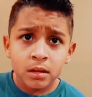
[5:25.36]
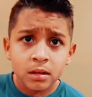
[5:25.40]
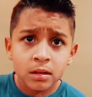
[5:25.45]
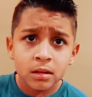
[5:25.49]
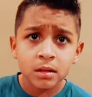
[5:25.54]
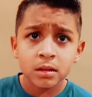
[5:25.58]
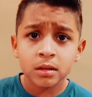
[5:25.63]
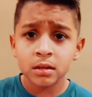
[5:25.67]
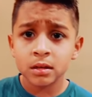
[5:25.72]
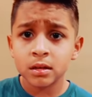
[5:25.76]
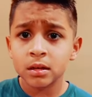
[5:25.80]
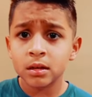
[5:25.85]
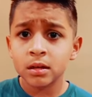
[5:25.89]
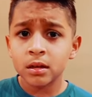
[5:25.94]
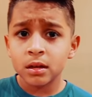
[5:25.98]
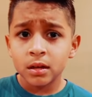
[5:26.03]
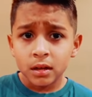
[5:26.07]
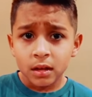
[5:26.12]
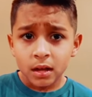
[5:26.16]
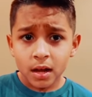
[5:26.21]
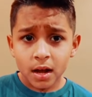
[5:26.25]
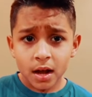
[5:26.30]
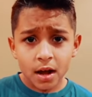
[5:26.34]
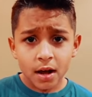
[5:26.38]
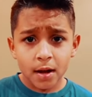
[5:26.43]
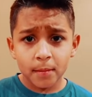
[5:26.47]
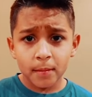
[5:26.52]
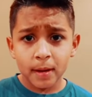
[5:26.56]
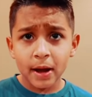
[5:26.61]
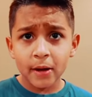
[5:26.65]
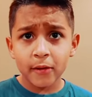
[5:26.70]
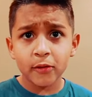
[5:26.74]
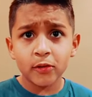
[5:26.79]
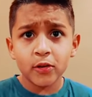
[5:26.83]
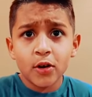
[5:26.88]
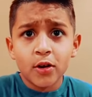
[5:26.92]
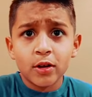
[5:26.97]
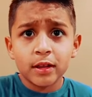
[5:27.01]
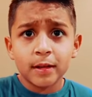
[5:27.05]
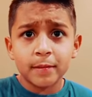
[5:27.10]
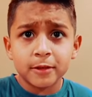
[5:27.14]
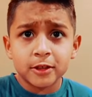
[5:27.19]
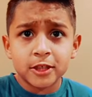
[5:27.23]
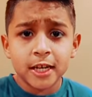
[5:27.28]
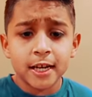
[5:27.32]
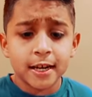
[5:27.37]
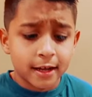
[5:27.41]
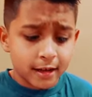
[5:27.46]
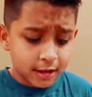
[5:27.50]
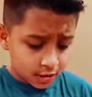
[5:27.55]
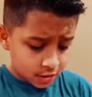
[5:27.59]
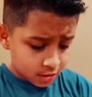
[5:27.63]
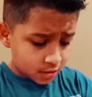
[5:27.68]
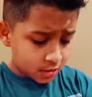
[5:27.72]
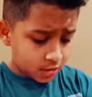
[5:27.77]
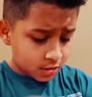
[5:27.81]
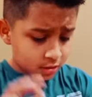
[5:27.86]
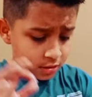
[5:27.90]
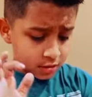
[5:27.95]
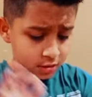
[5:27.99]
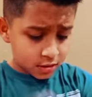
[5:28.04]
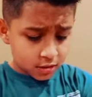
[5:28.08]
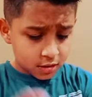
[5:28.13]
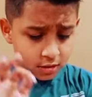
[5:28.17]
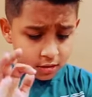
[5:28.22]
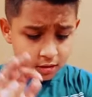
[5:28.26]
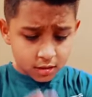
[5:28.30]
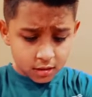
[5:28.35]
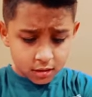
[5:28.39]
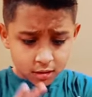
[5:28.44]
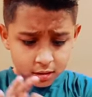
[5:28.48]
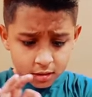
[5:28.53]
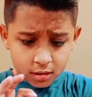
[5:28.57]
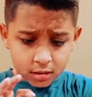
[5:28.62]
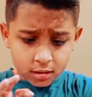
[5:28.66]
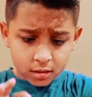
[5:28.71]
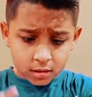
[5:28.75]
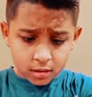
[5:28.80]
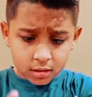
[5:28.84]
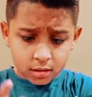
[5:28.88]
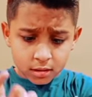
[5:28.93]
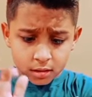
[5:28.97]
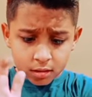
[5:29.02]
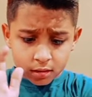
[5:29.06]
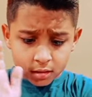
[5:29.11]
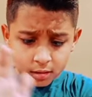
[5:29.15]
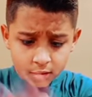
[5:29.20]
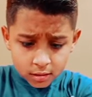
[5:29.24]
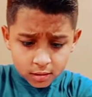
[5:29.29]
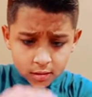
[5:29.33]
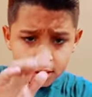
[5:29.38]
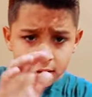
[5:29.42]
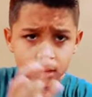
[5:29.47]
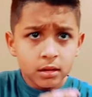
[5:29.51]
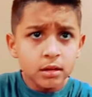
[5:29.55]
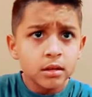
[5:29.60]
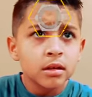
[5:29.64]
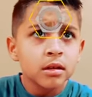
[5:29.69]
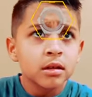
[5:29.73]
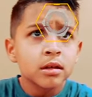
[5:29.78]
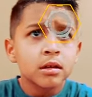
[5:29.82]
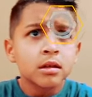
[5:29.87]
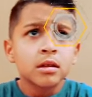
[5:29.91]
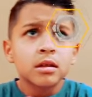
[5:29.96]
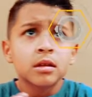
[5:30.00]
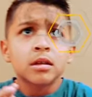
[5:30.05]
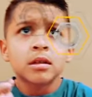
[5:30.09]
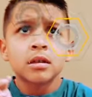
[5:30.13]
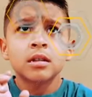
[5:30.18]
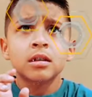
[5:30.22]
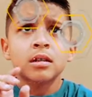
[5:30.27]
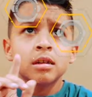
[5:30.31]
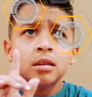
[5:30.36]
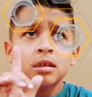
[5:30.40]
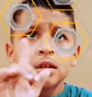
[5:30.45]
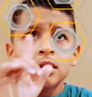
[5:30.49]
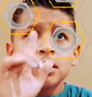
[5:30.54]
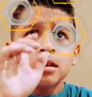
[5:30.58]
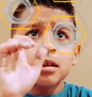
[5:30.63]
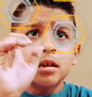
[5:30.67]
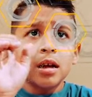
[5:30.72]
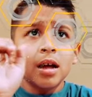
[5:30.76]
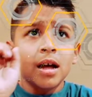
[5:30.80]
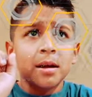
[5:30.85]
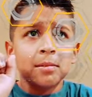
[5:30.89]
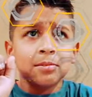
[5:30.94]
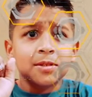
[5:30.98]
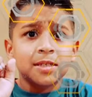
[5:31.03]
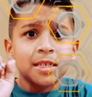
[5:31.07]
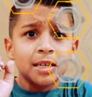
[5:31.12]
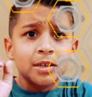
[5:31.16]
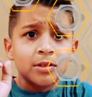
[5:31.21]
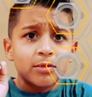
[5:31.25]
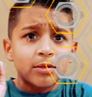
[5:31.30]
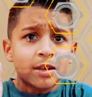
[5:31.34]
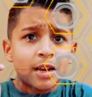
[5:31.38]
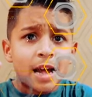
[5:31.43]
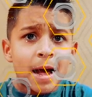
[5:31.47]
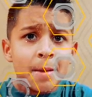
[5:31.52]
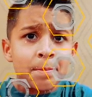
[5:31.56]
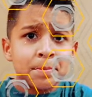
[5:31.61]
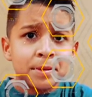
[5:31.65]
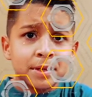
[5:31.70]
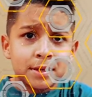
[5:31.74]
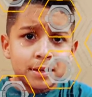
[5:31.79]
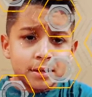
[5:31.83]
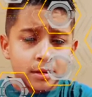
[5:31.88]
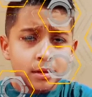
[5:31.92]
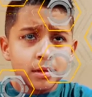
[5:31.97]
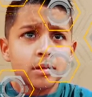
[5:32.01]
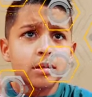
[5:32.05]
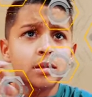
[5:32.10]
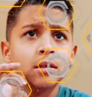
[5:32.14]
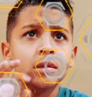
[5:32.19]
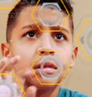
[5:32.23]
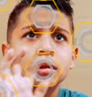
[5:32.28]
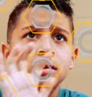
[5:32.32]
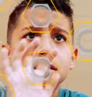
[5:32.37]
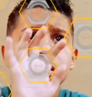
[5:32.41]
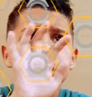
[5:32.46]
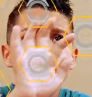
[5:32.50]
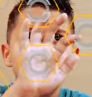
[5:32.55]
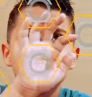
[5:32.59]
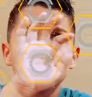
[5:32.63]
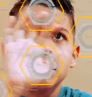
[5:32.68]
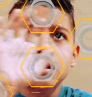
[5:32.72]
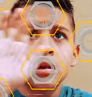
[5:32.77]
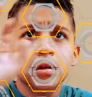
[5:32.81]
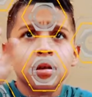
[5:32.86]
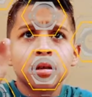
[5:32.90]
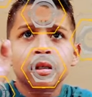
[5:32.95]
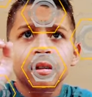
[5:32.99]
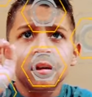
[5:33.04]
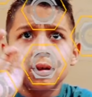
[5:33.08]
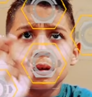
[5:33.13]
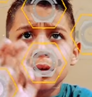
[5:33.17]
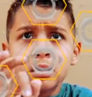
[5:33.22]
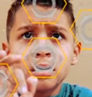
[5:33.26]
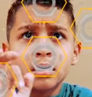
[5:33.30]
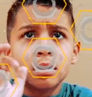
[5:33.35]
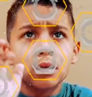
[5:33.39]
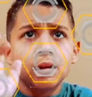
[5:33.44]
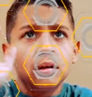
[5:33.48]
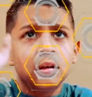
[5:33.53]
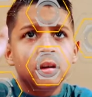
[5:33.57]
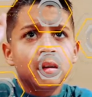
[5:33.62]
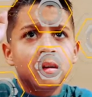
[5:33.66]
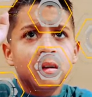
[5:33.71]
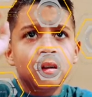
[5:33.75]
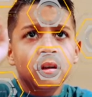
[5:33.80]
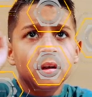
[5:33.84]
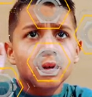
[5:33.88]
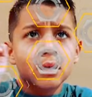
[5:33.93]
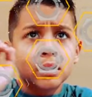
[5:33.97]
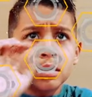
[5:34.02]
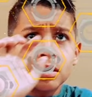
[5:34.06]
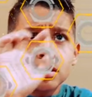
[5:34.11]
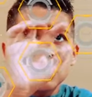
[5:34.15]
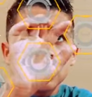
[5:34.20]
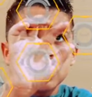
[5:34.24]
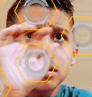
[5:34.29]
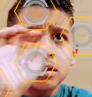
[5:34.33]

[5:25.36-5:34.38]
our house? Um, I don't know. Let me check. What are you doing? I'm seeing what happened. Okay, so what happened?